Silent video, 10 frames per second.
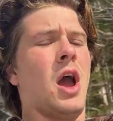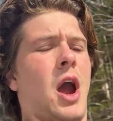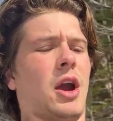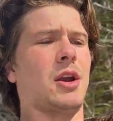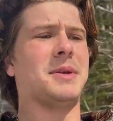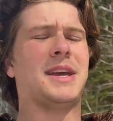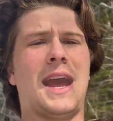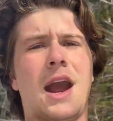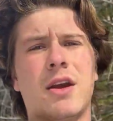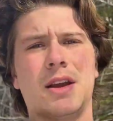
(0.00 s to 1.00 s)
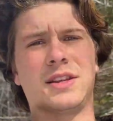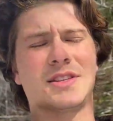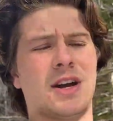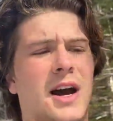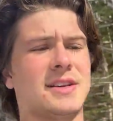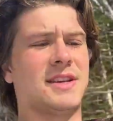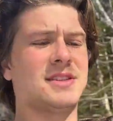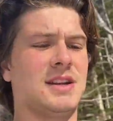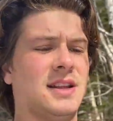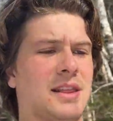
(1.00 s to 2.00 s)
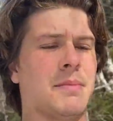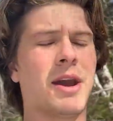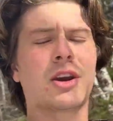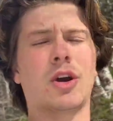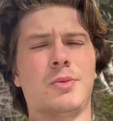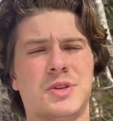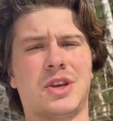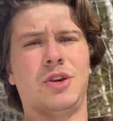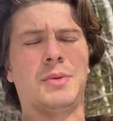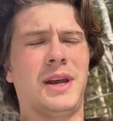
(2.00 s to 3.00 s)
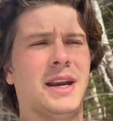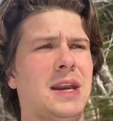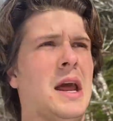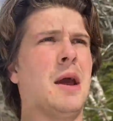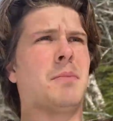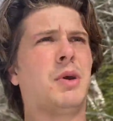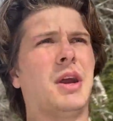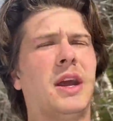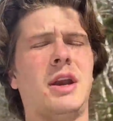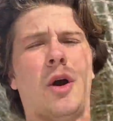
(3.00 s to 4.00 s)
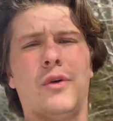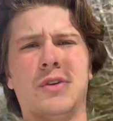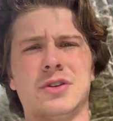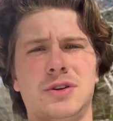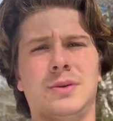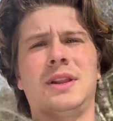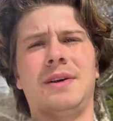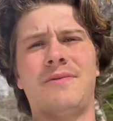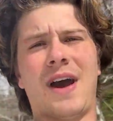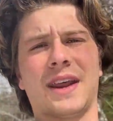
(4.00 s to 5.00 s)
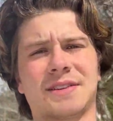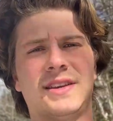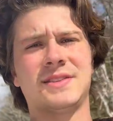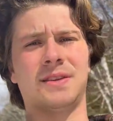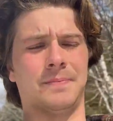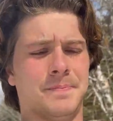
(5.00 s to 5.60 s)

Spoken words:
are going to be carrying this toxicity that the microbes accumulated, bringing it over to the lymphatic system,